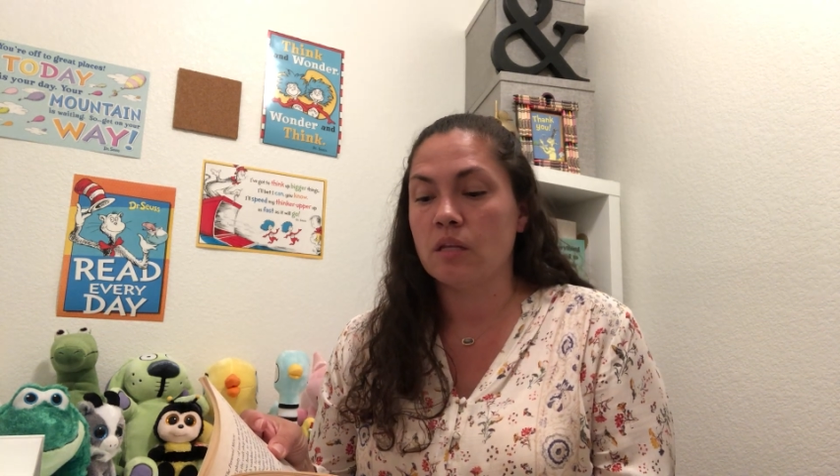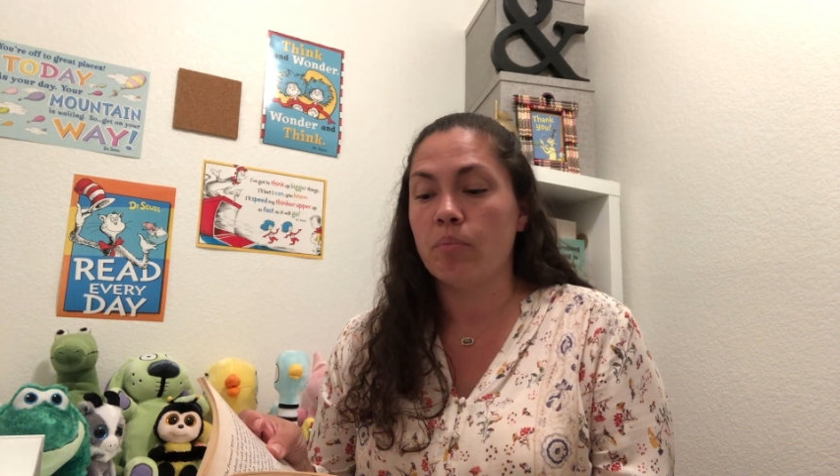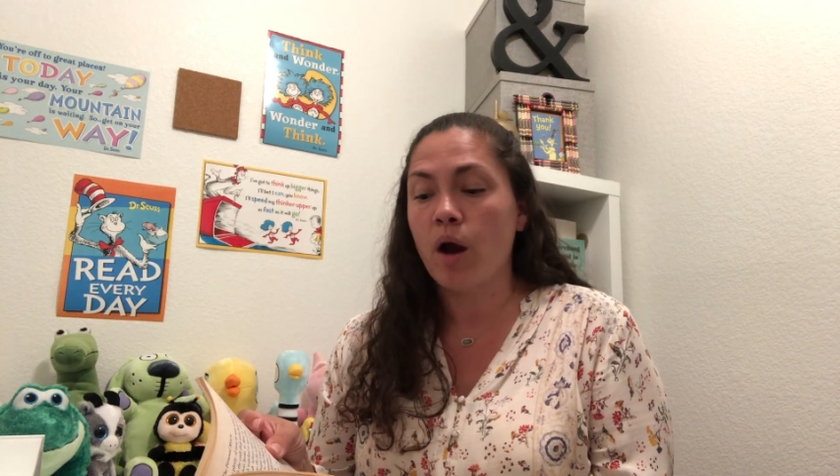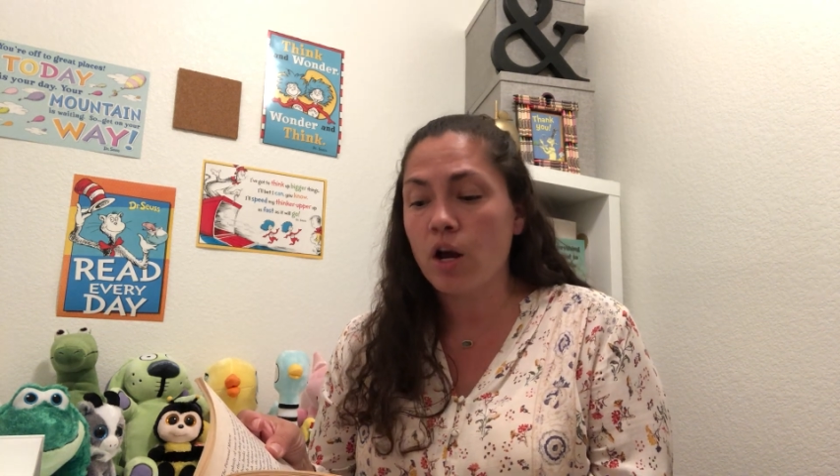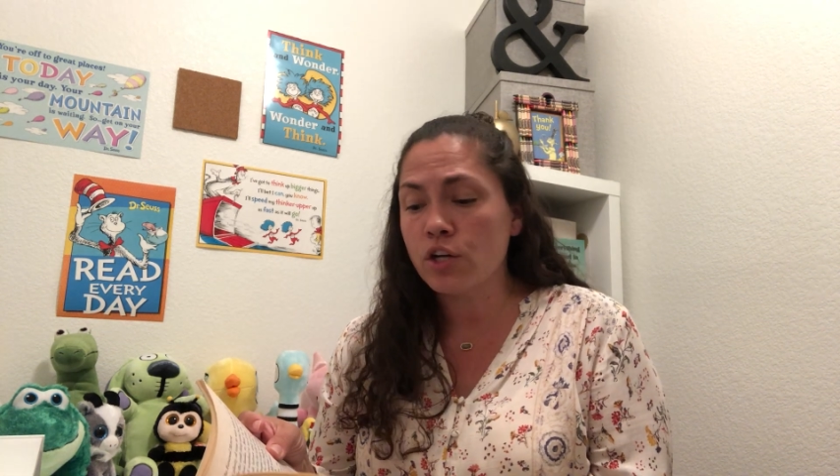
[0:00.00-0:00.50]
the
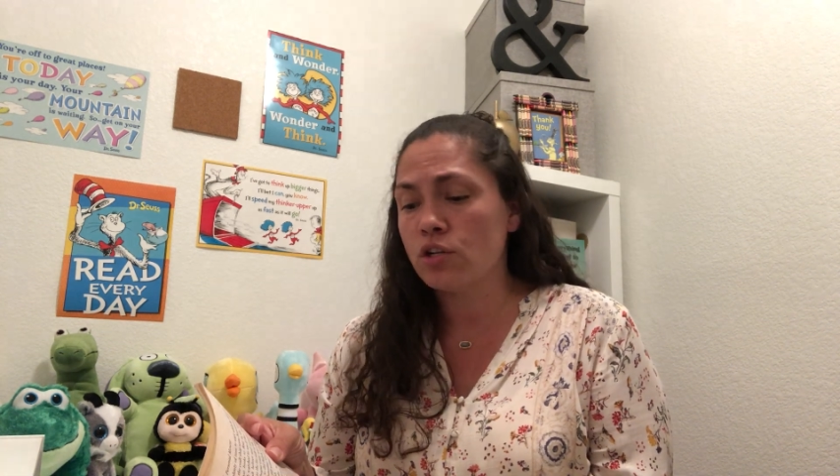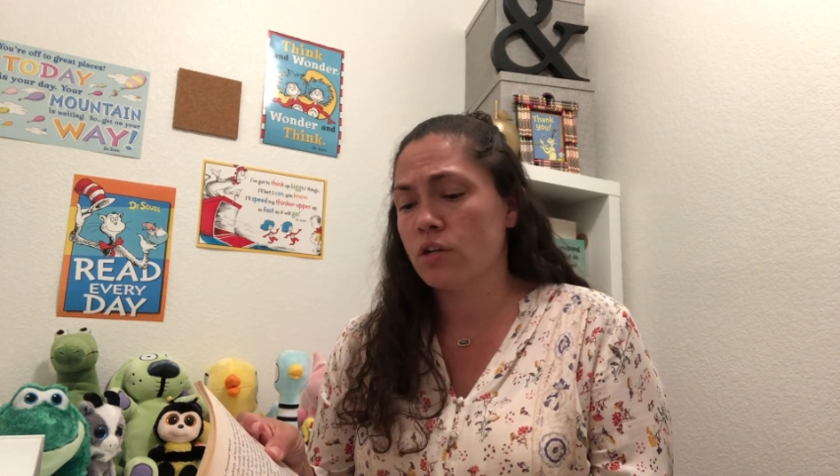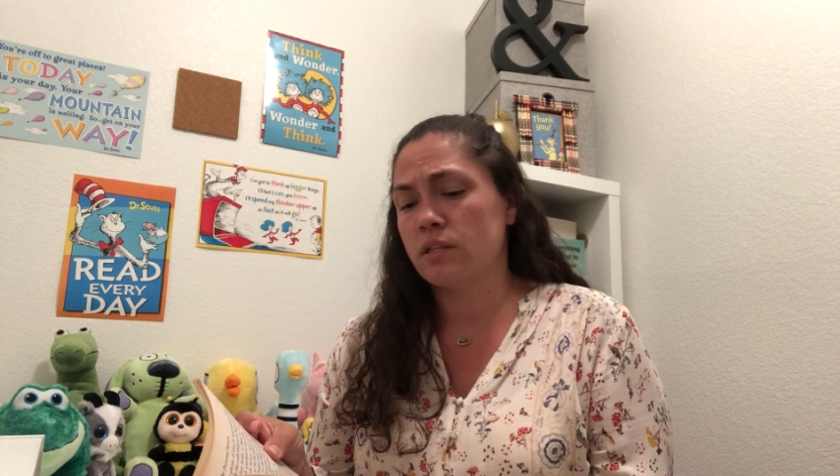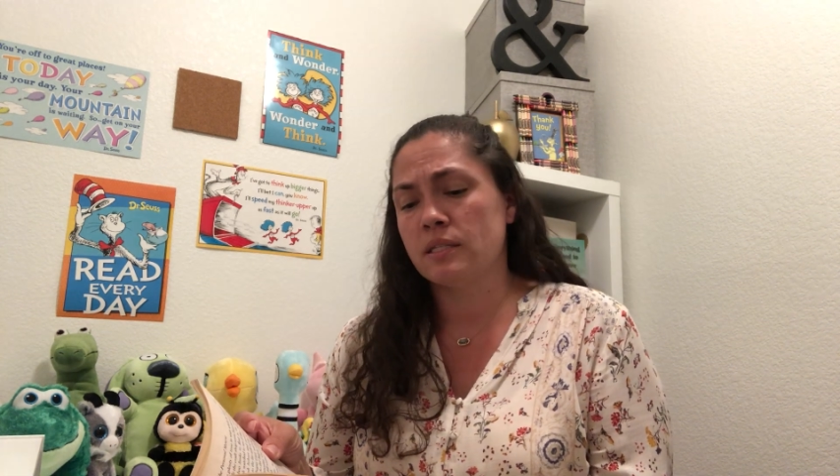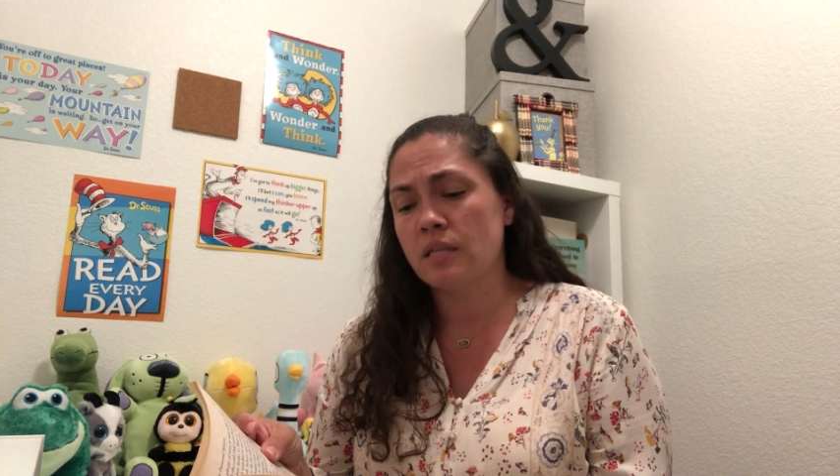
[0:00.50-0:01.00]
park
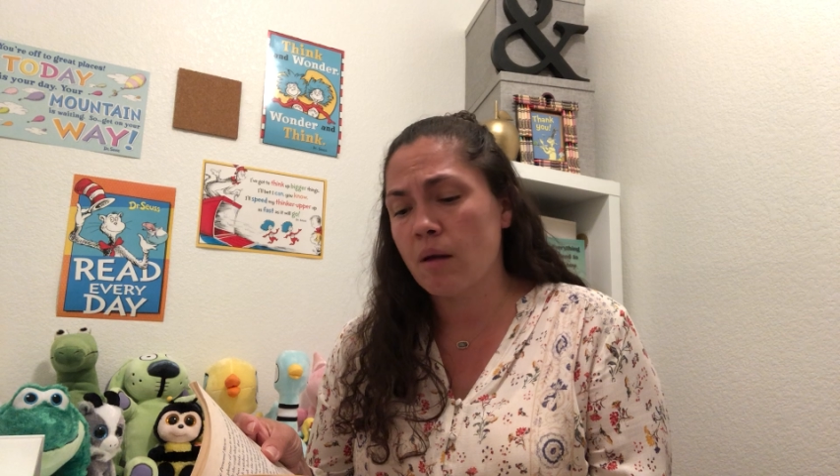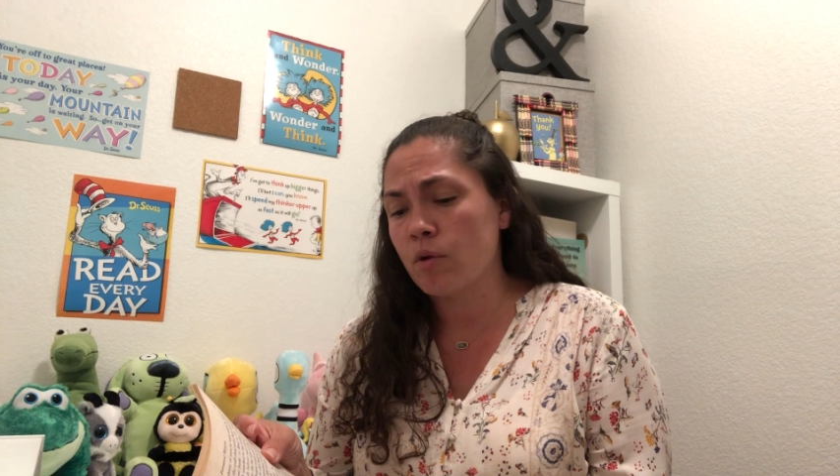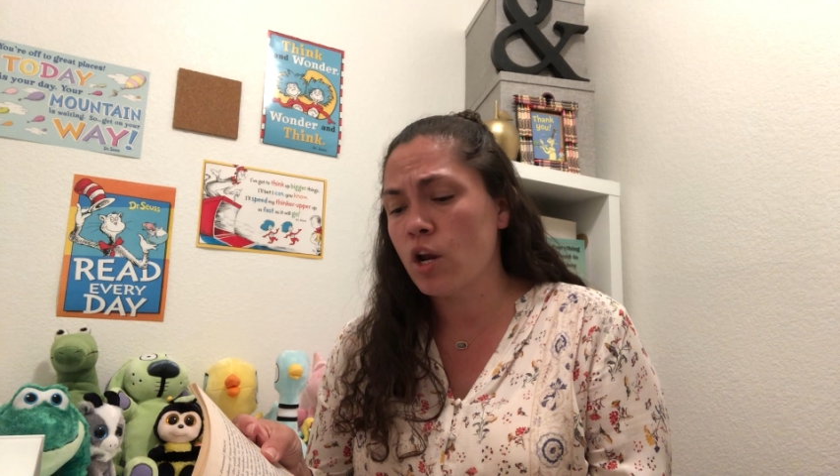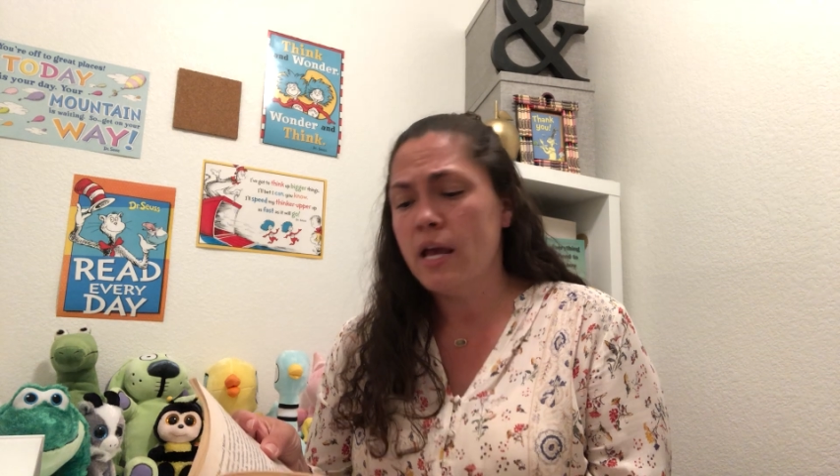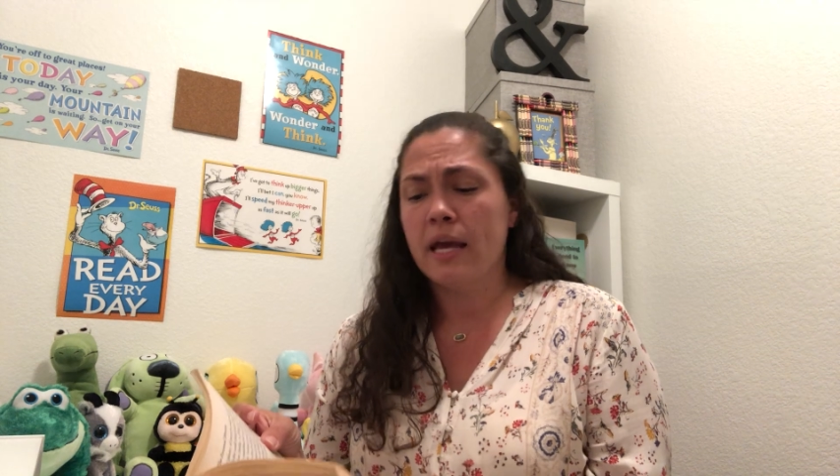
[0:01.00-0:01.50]
during the summer,